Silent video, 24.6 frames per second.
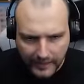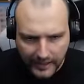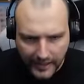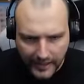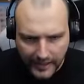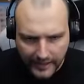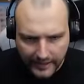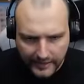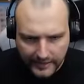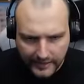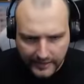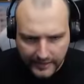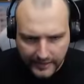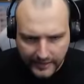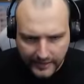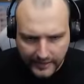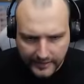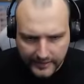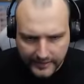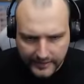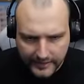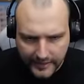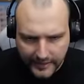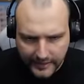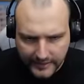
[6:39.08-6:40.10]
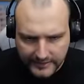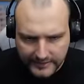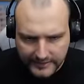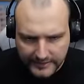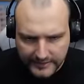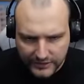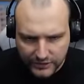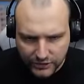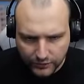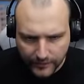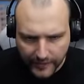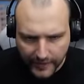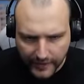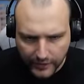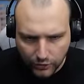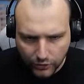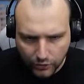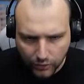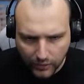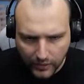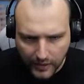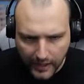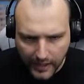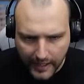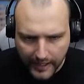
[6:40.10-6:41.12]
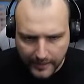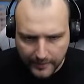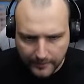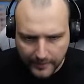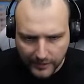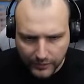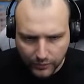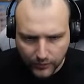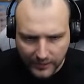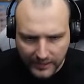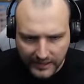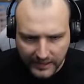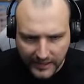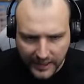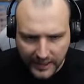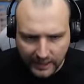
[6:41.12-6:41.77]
I think the risk is way too high, but what I